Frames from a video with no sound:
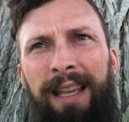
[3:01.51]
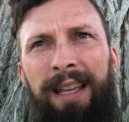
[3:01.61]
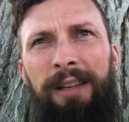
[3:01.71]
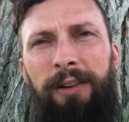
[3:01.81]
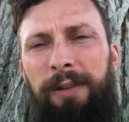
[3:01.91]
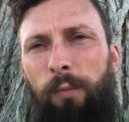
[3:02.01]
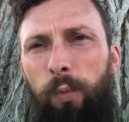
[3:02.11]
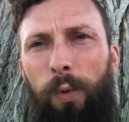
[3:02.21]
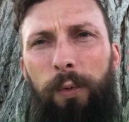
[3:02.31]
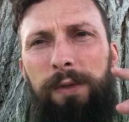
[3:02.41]
your
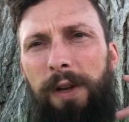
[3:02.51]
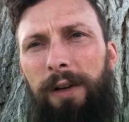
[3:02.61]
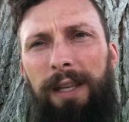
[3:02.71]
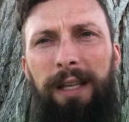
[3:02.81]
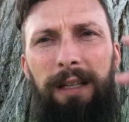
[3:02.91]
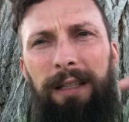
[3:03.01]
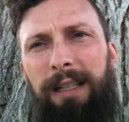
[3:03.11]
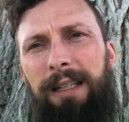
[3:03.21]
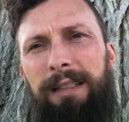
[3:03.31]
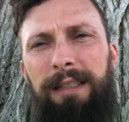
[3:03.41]
wounds aren't
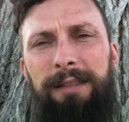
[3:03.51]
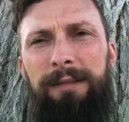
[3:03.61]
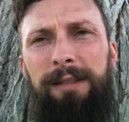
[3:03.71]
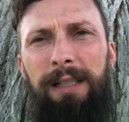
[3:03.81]
healing, and